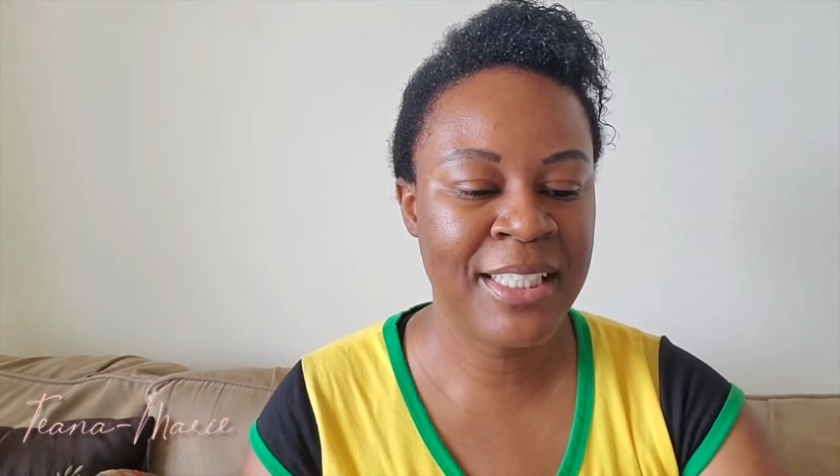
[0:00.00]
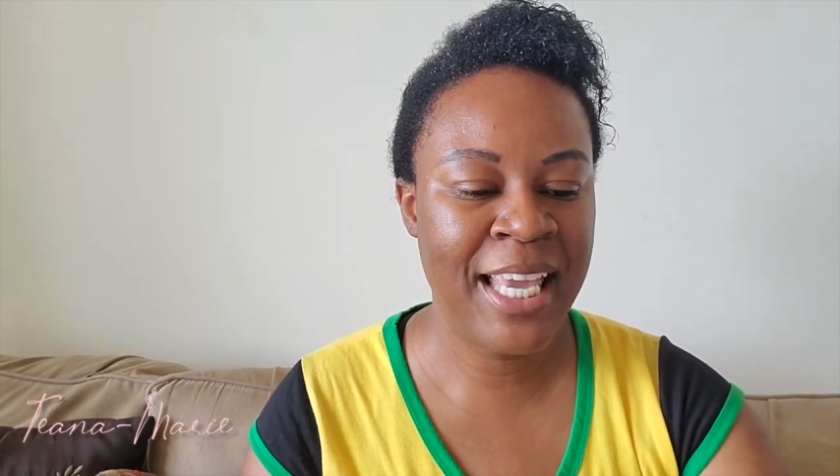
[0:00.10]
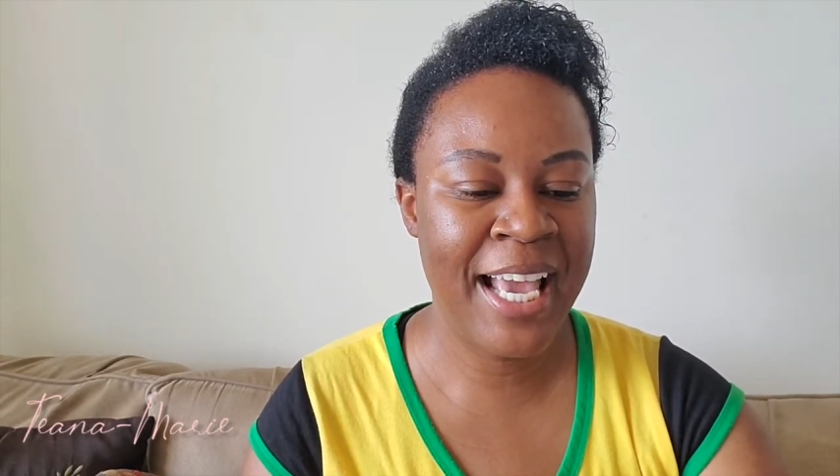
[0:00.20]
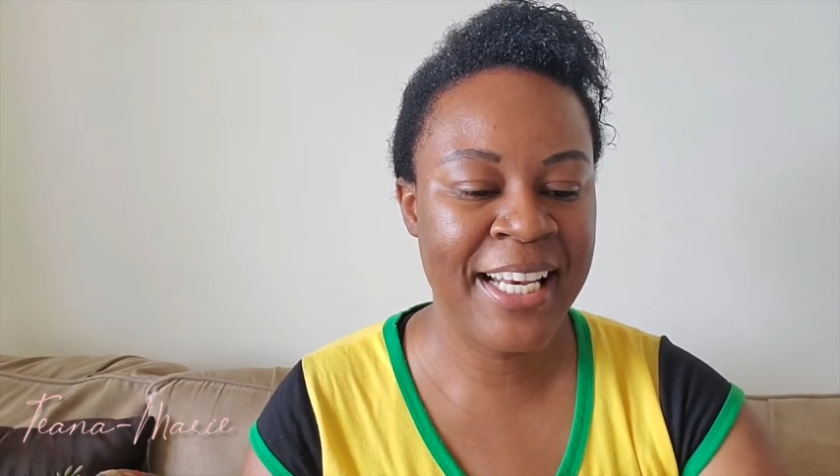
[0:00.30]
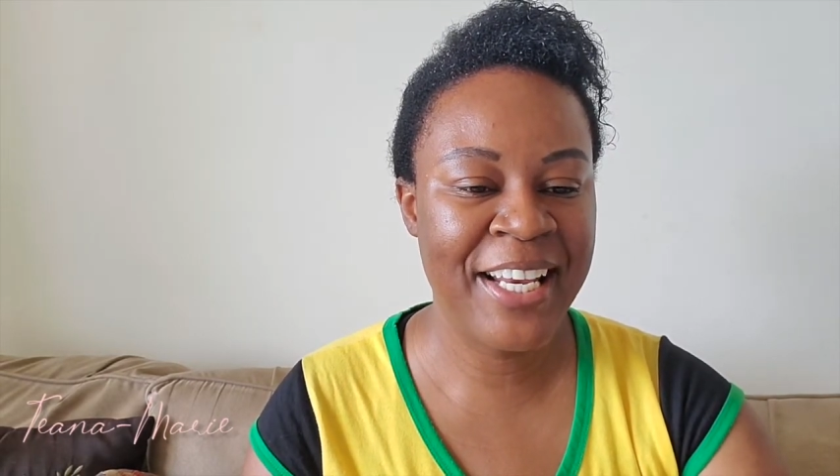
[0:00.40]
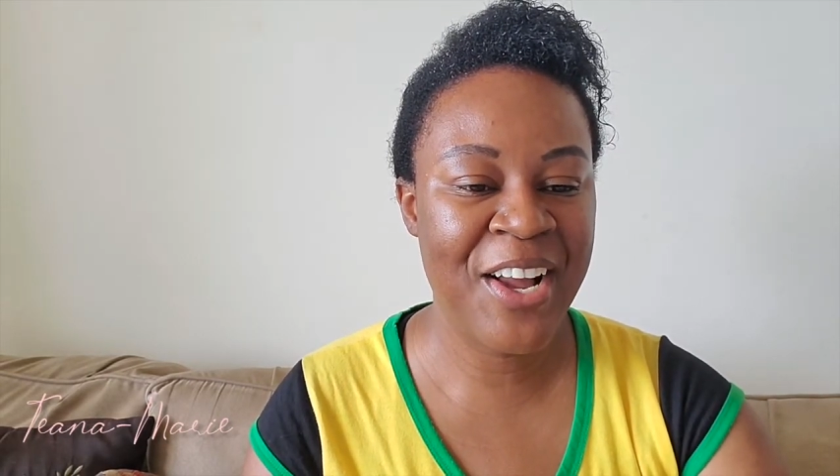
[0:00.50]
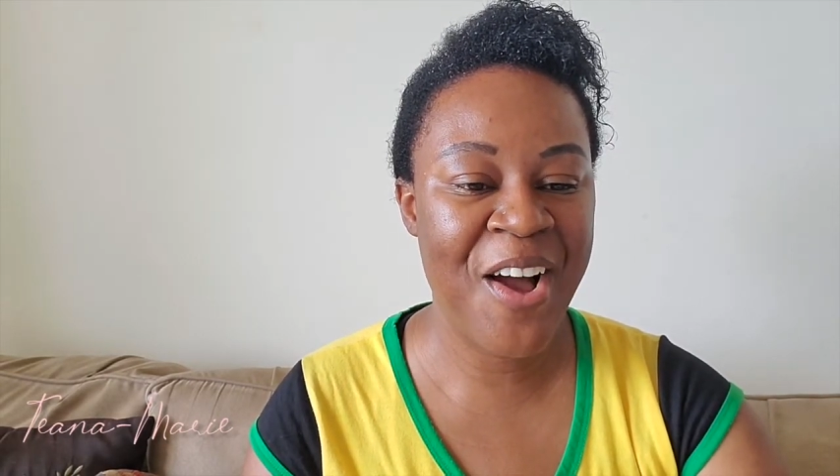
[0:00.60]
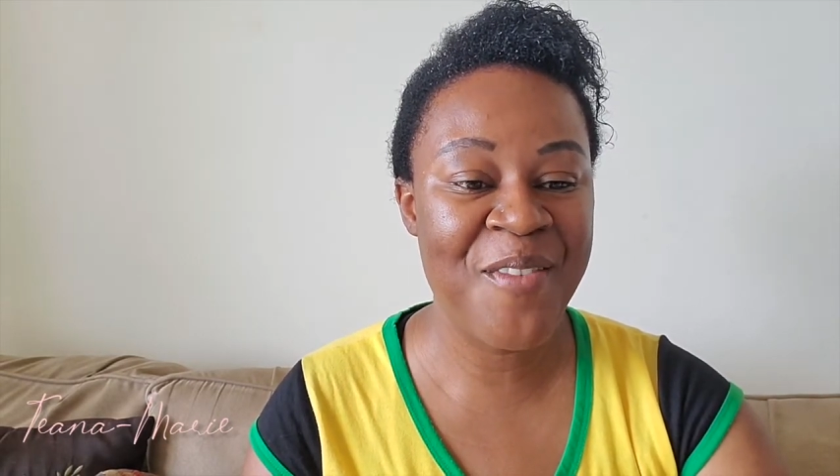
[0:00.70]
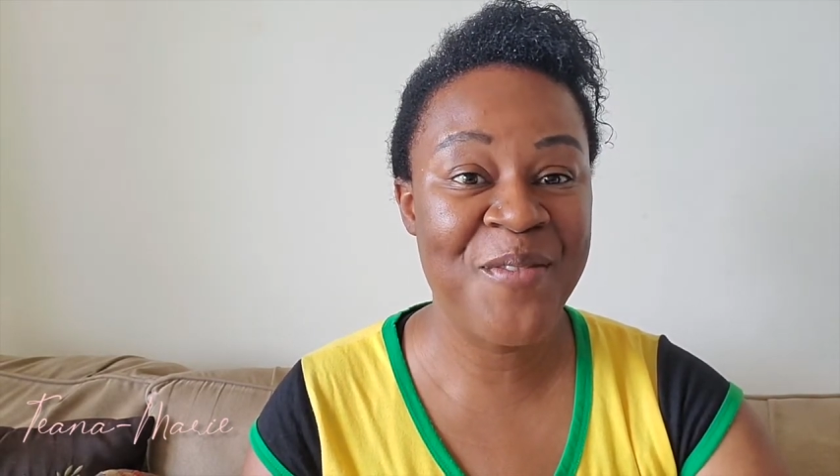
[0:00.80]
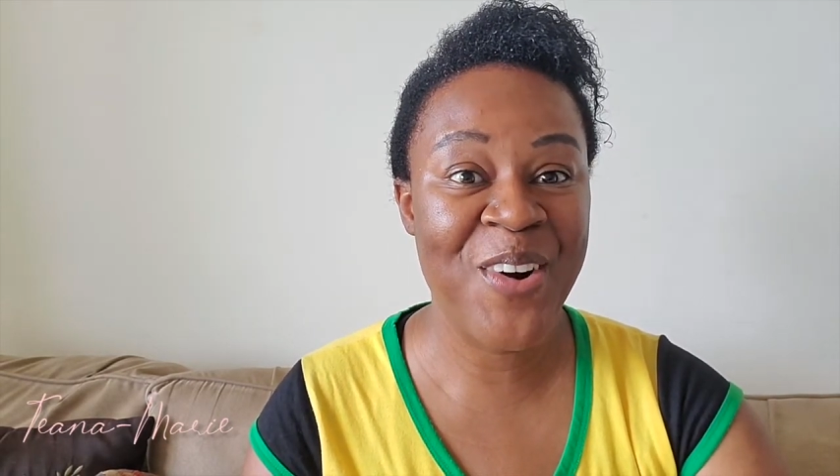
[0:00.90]
Canada
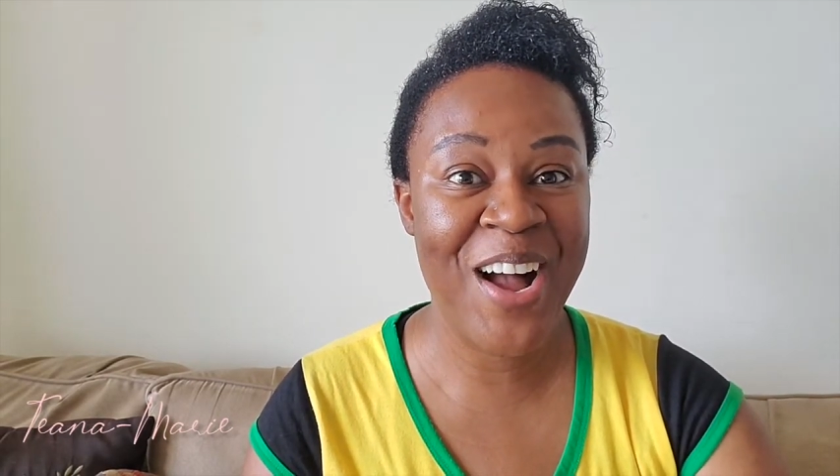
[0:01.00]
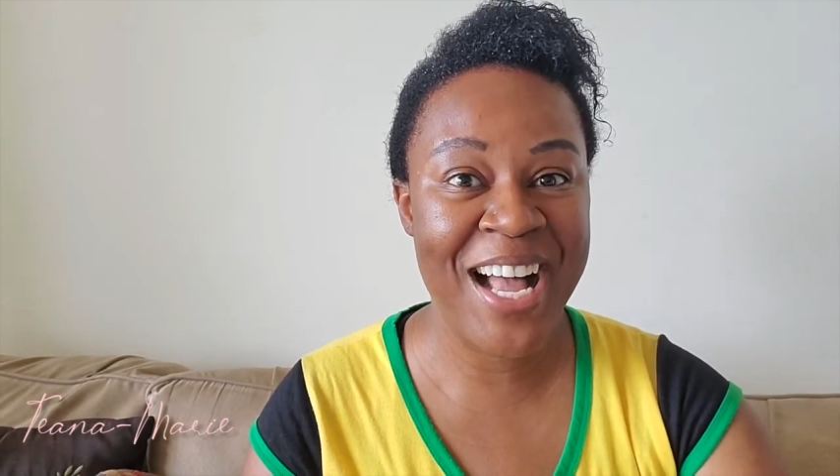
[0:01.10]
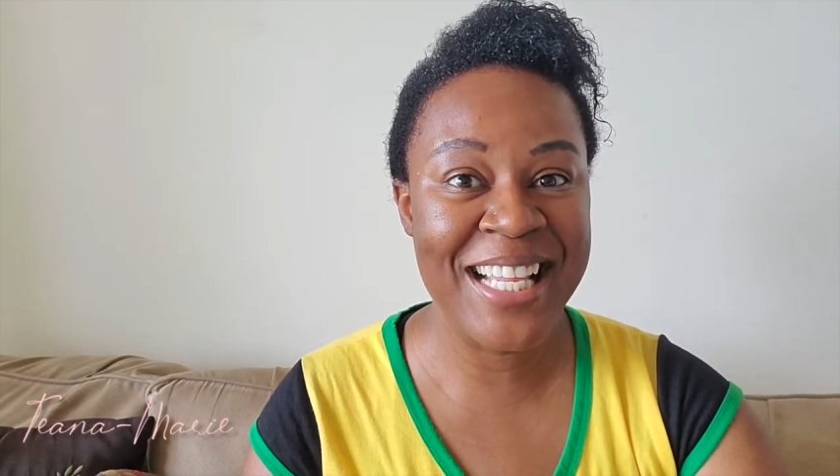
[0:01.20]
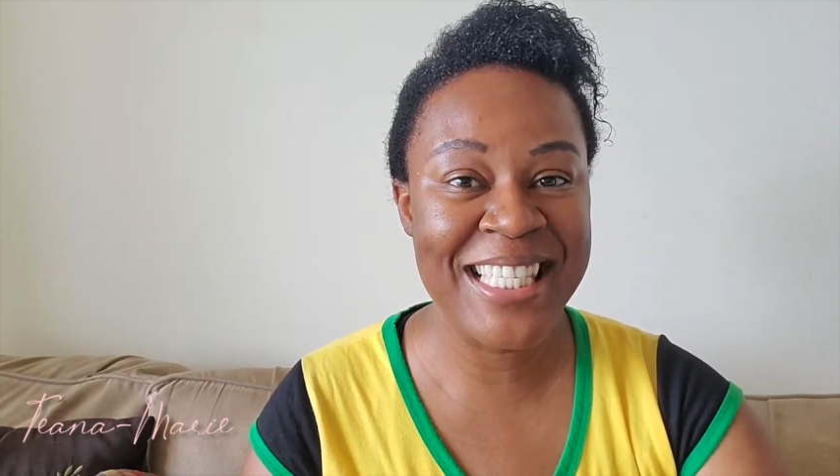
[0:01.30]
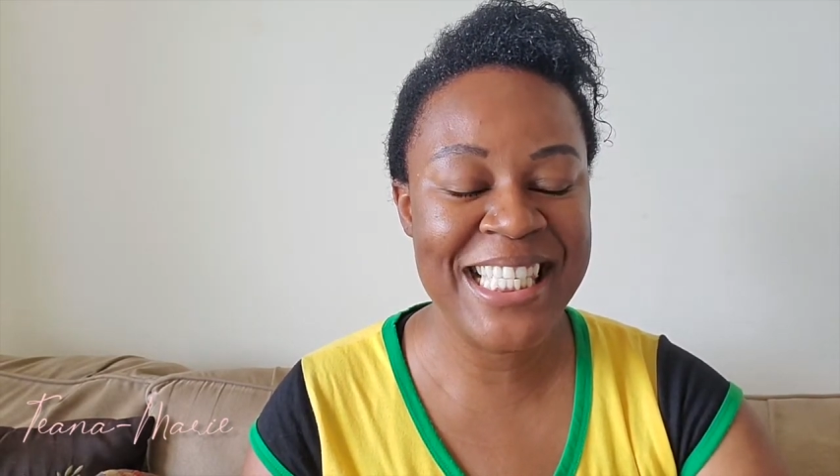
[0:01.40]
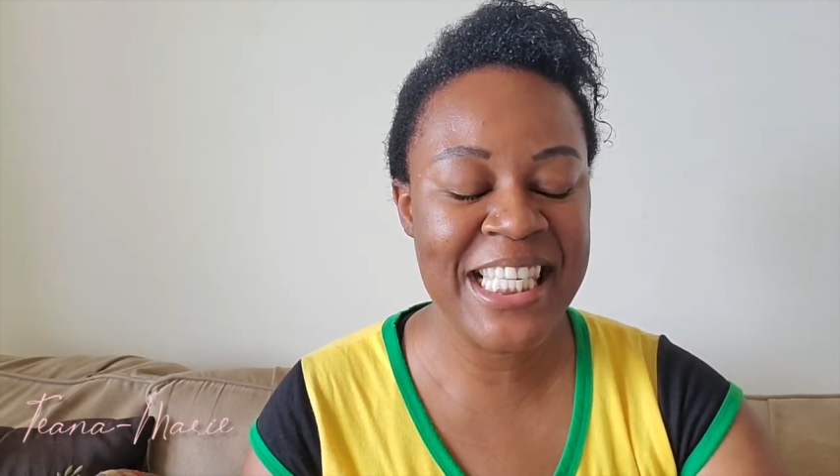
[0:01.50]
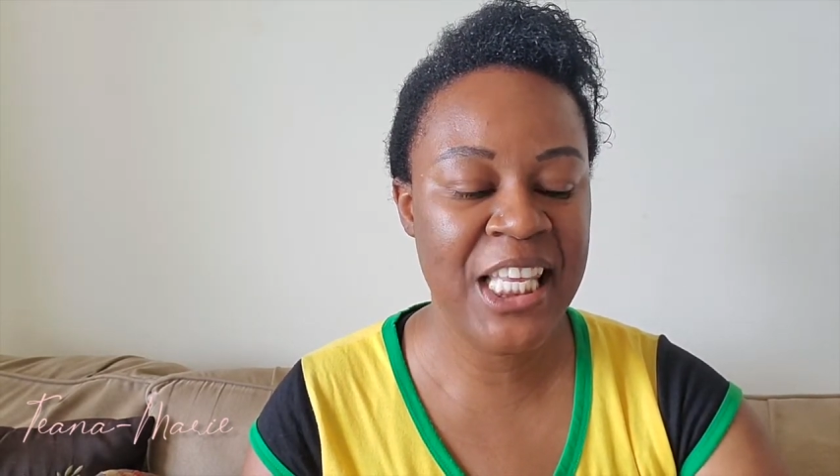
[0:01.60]
got bronze.